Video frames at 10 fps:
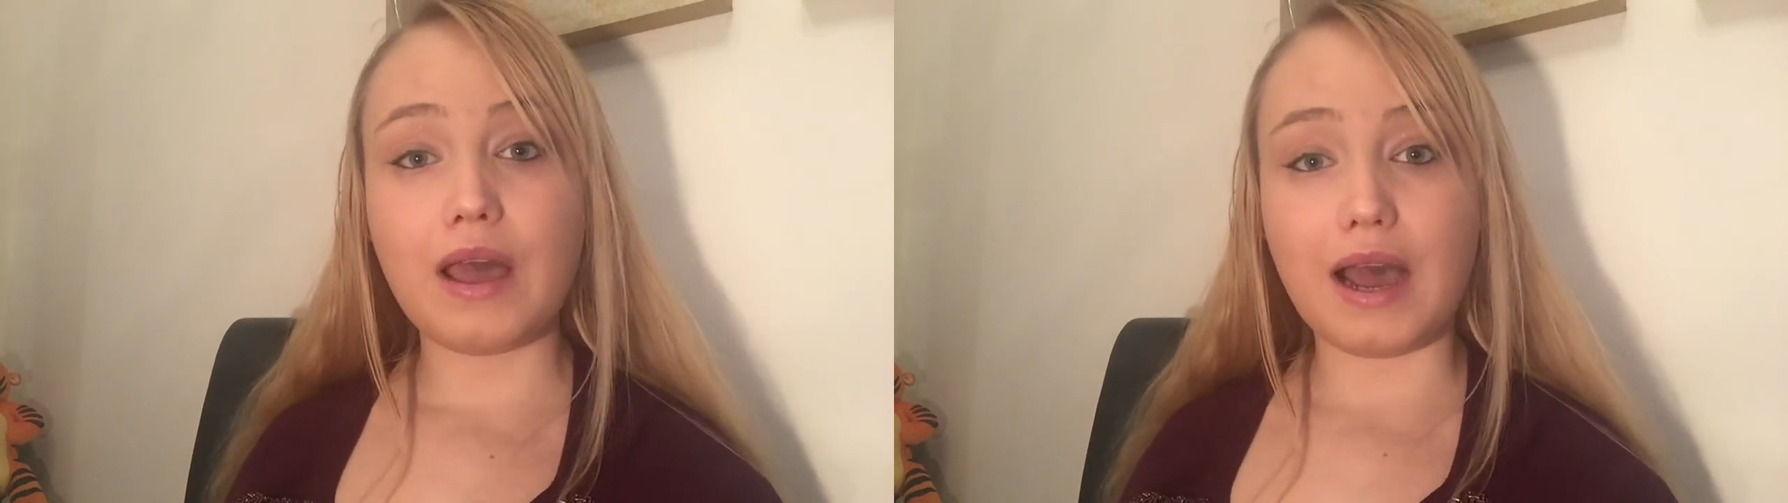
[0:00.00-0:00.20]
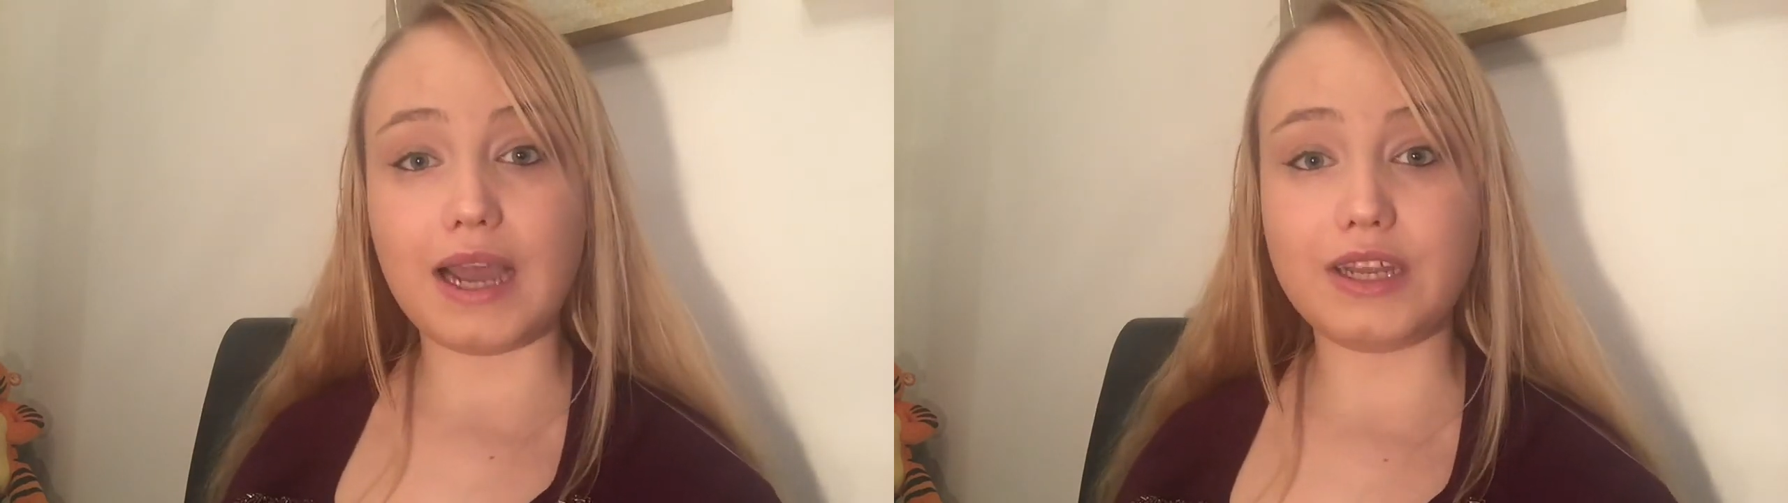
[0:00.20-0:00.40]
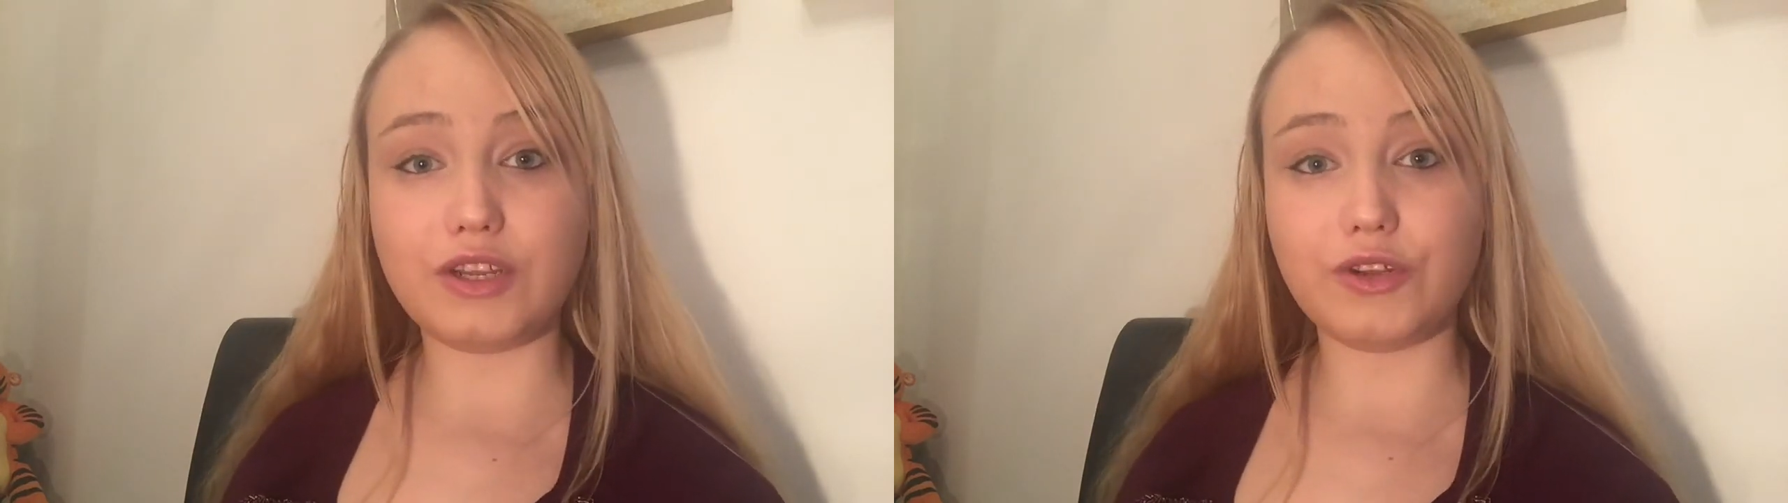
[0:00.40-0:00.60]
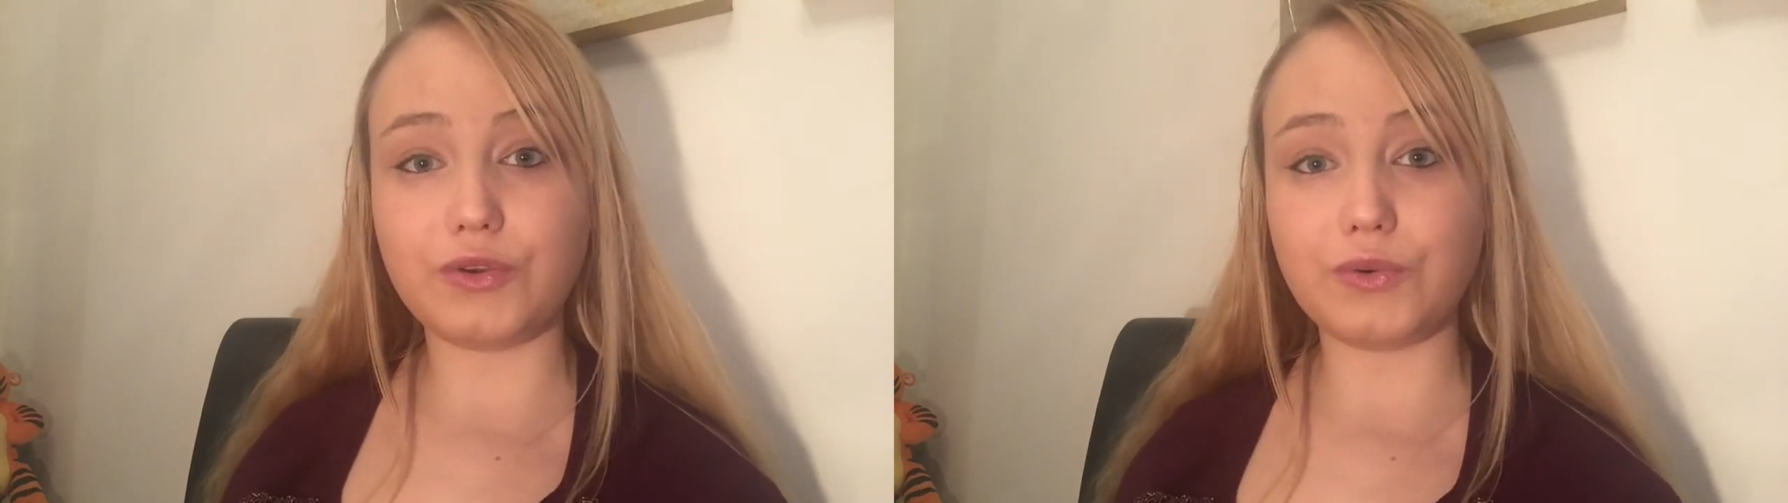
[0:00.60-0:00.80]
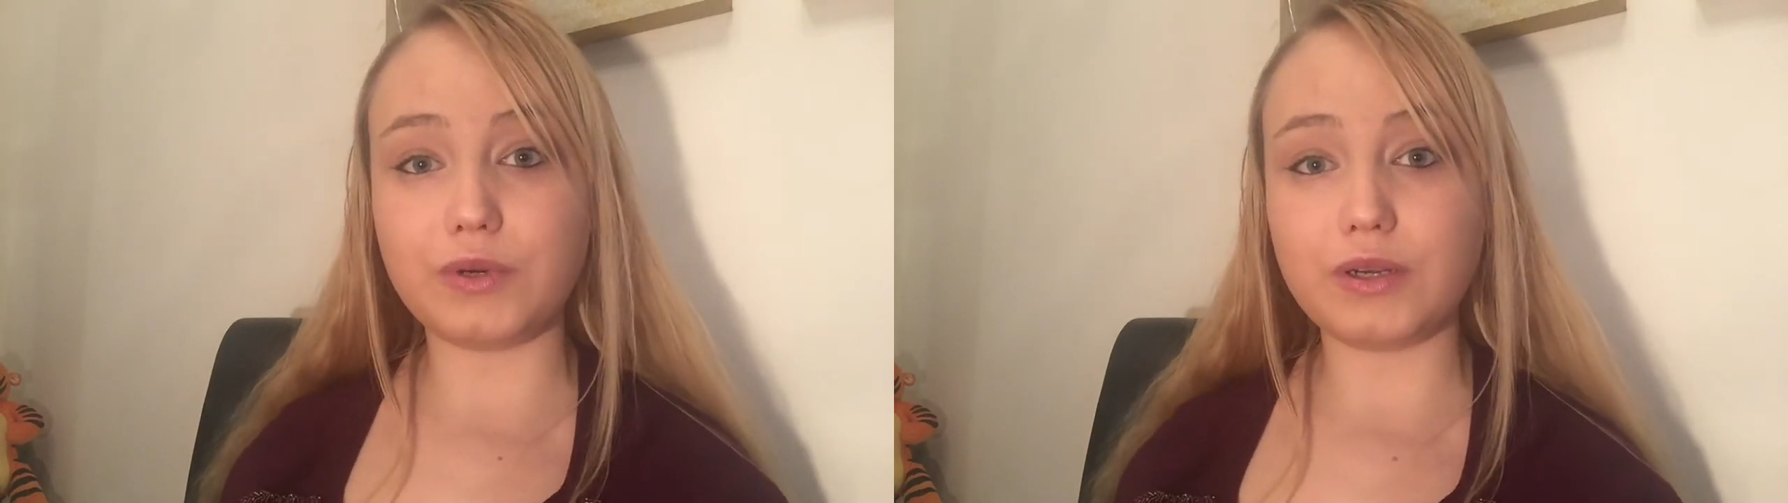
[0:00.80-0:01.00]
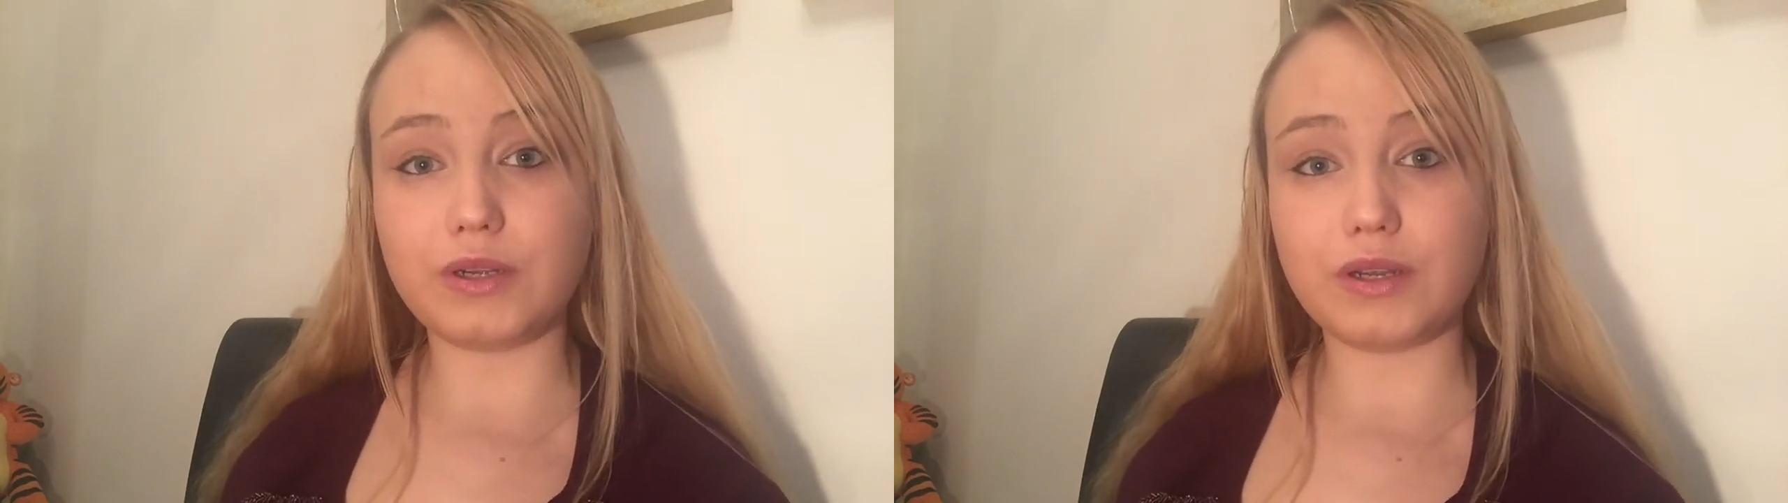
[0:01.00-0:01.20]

I do